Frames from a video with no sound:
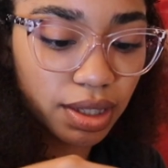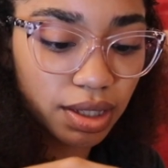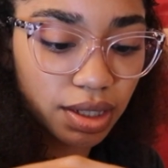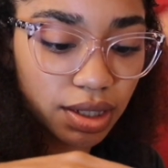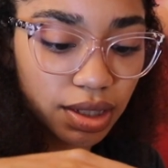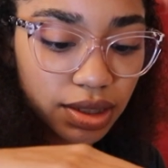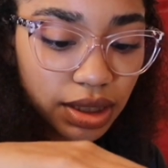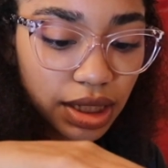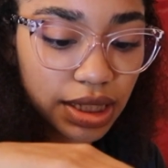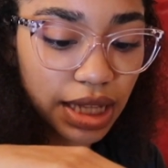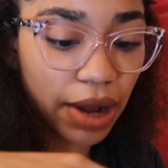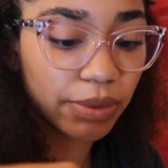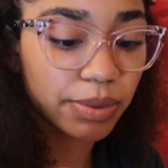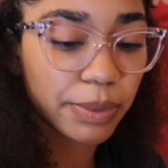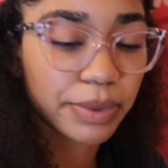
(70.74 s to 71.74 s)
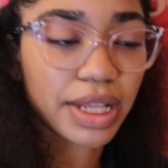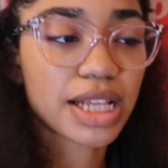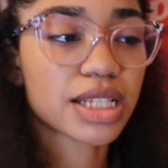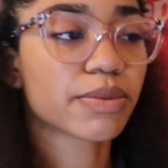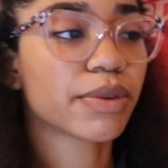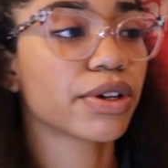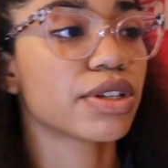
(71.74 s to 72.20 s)
did. Because I remember
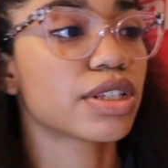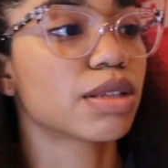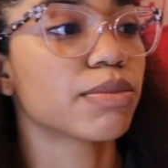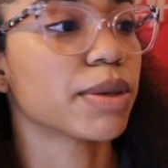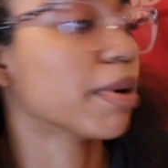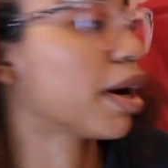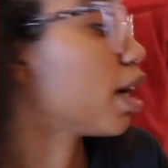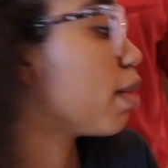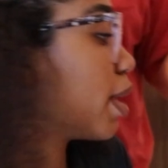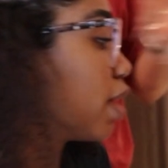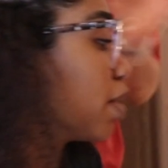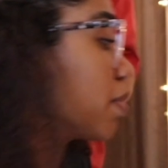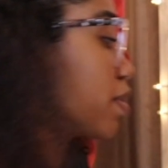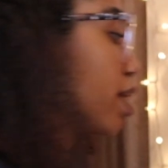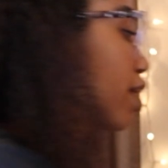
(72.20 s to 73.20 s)
that smell used to be burning my nose